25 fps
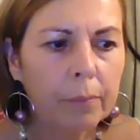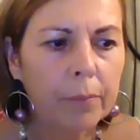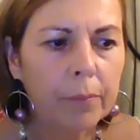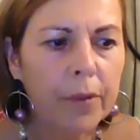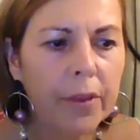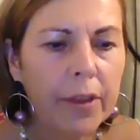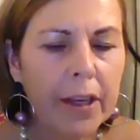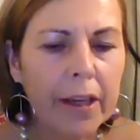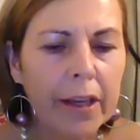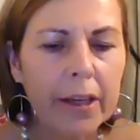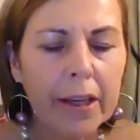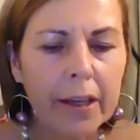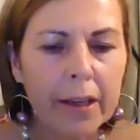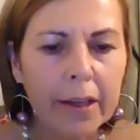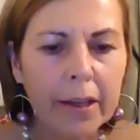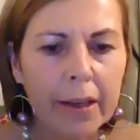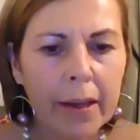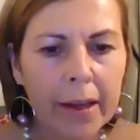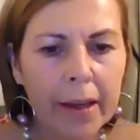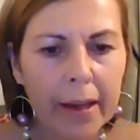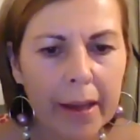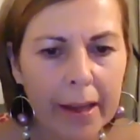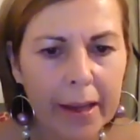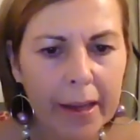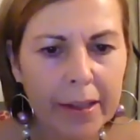thinking
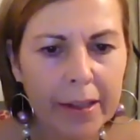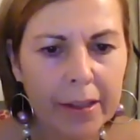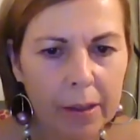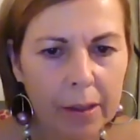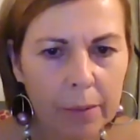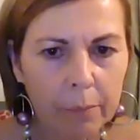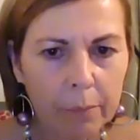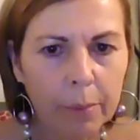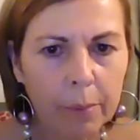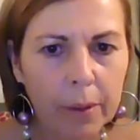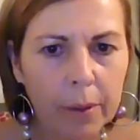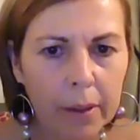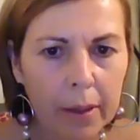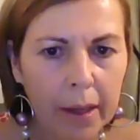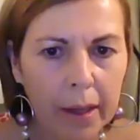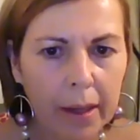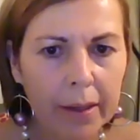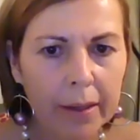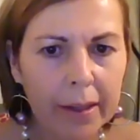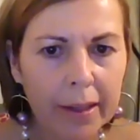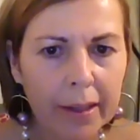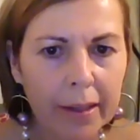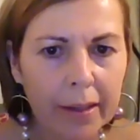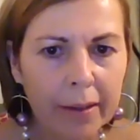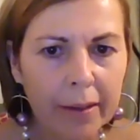ahead and
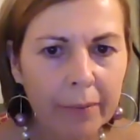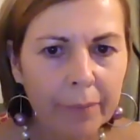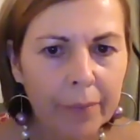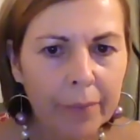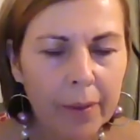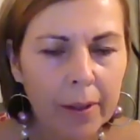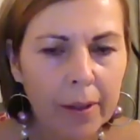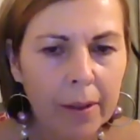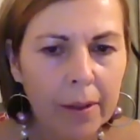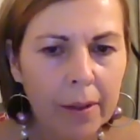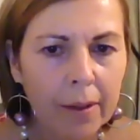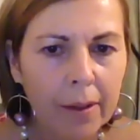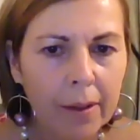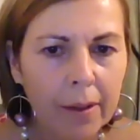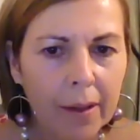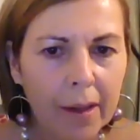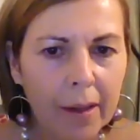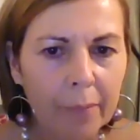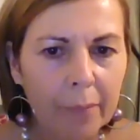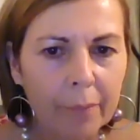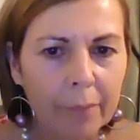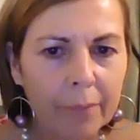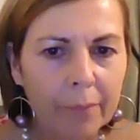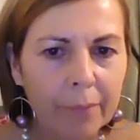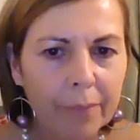planning.
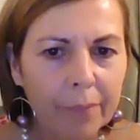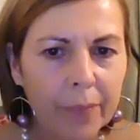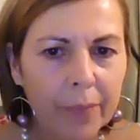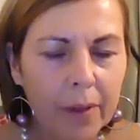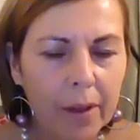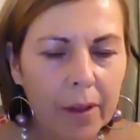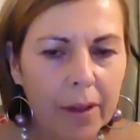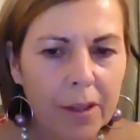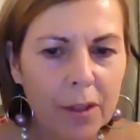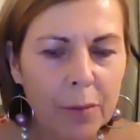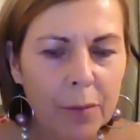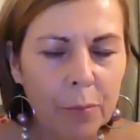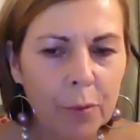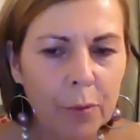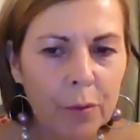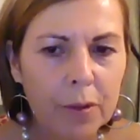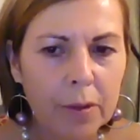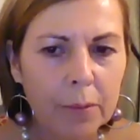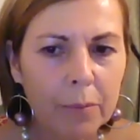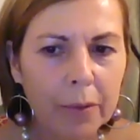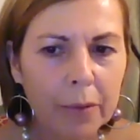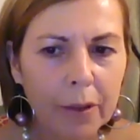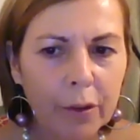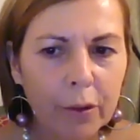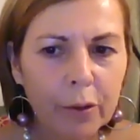Um, I suppose
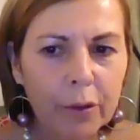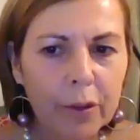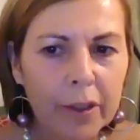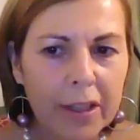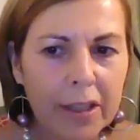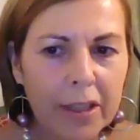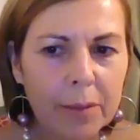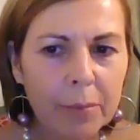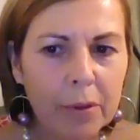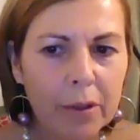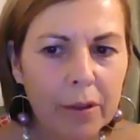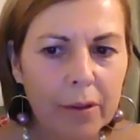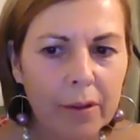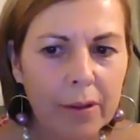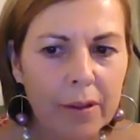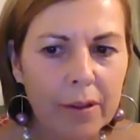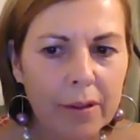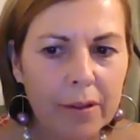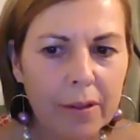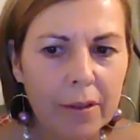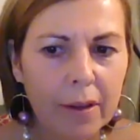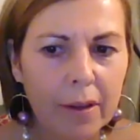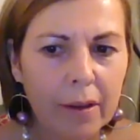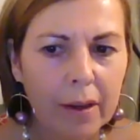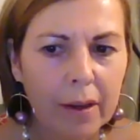in my own
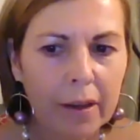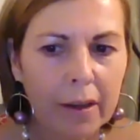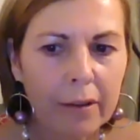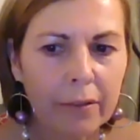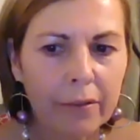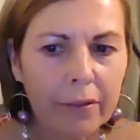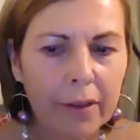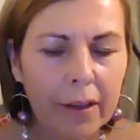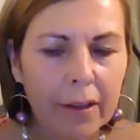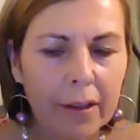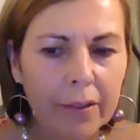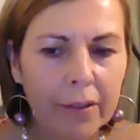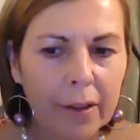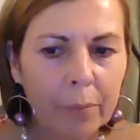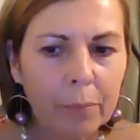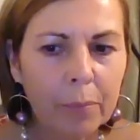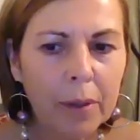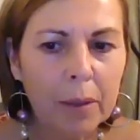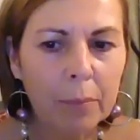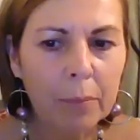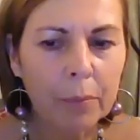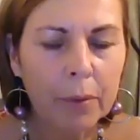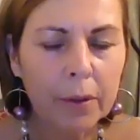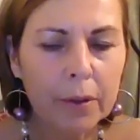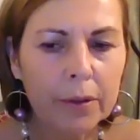experience, I have felt that
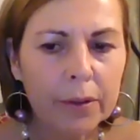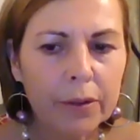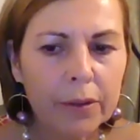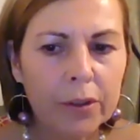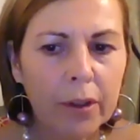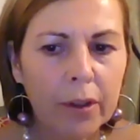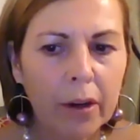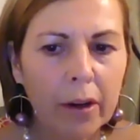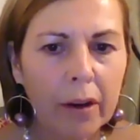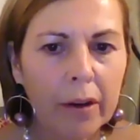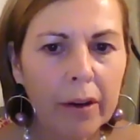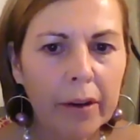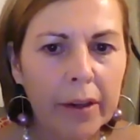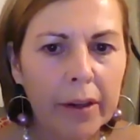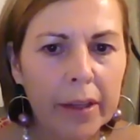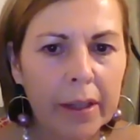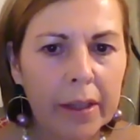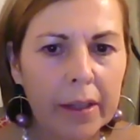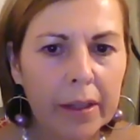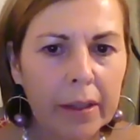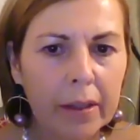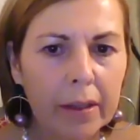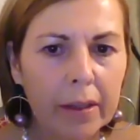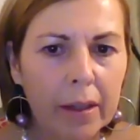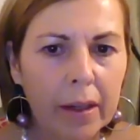people
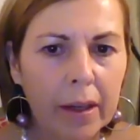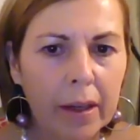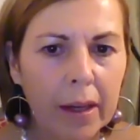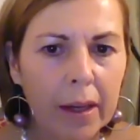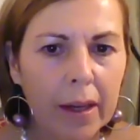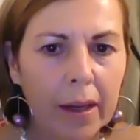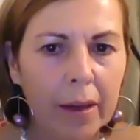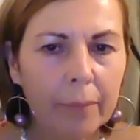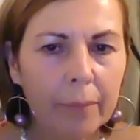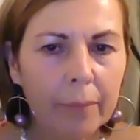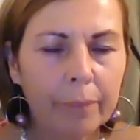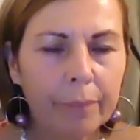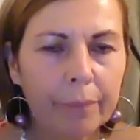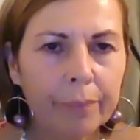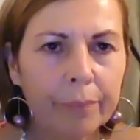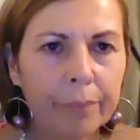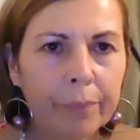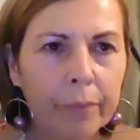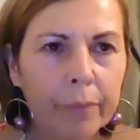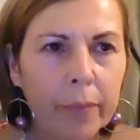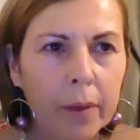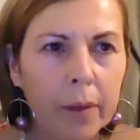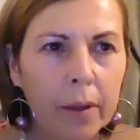die um,